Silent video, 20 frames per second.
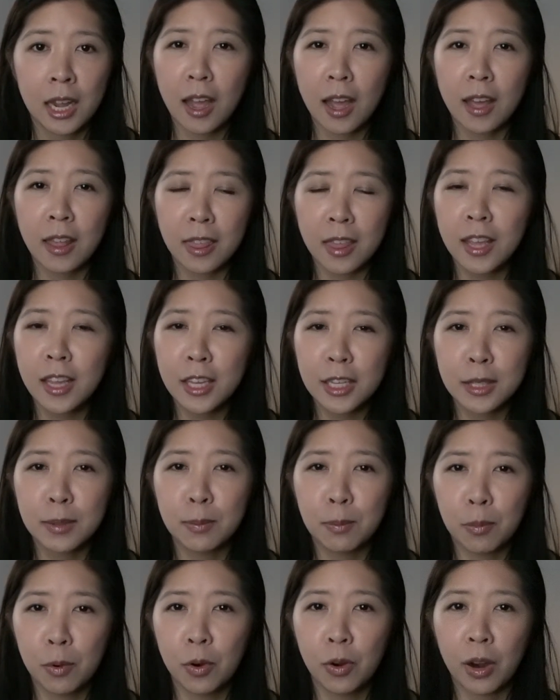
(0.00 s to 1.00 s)
I think it's
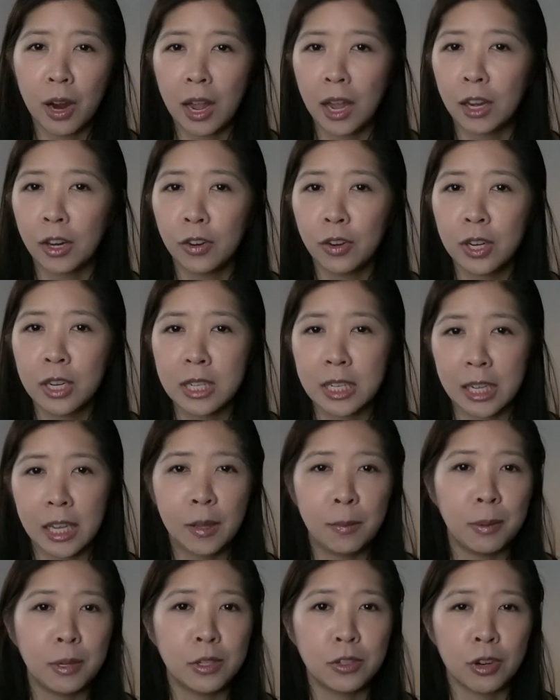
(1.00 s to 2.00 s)
more accurate to
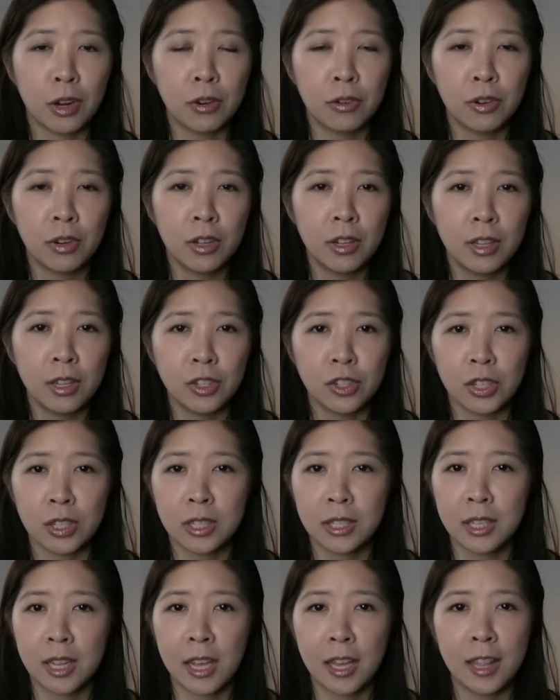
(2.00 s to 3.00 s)
keep it general and
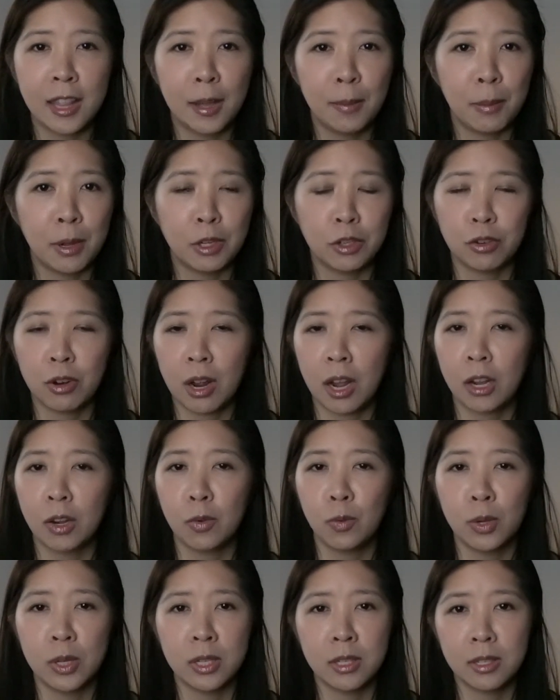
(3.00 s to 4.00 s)
just say that my
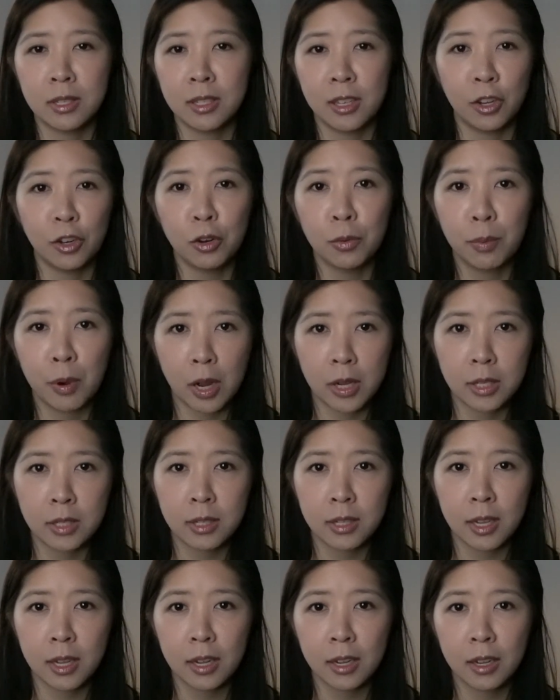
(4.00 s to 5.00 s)
track was signal
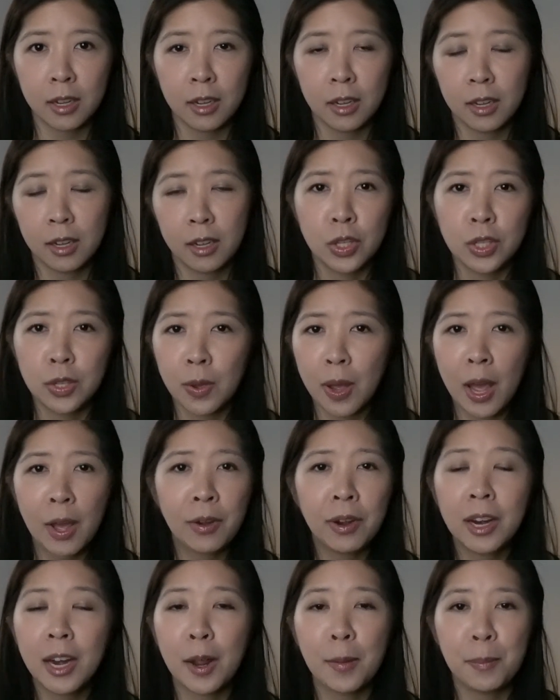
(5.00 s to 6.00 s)
processing. So
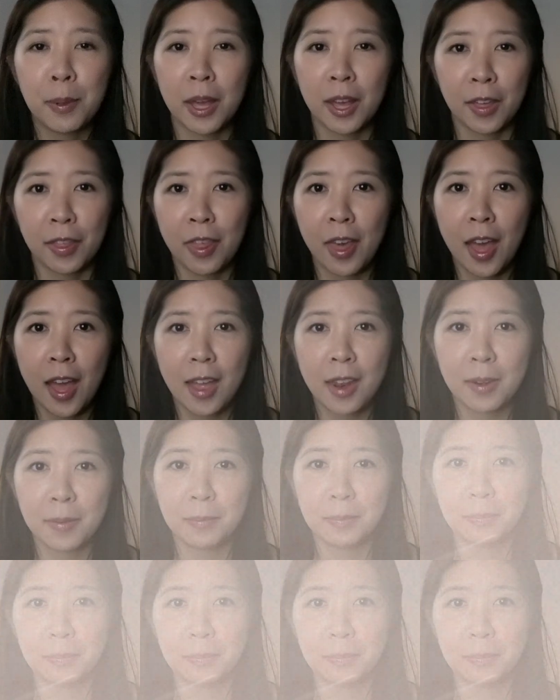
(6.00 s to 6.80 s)
how did I pick that?